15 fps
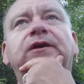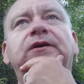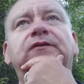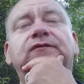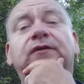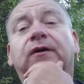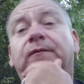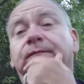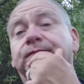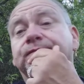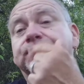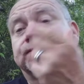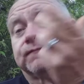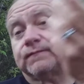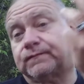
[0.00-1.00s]
So,
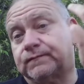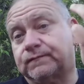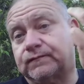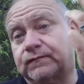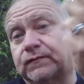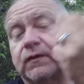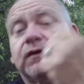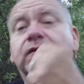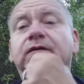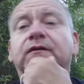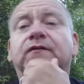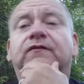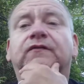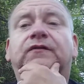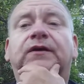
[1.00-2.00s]

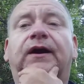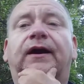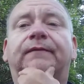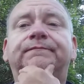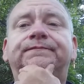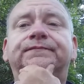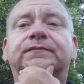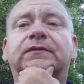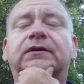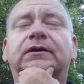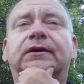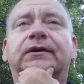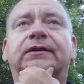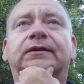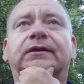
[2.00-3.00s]
this is Tom,
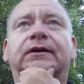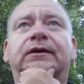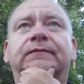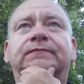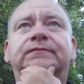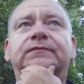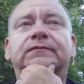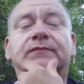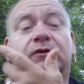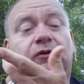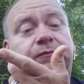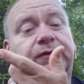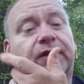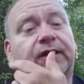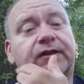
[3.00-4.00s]
and I
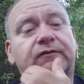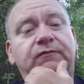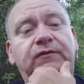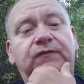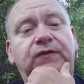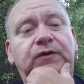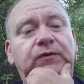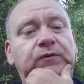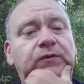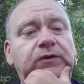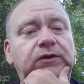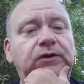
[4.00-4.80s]
hope you liked the review.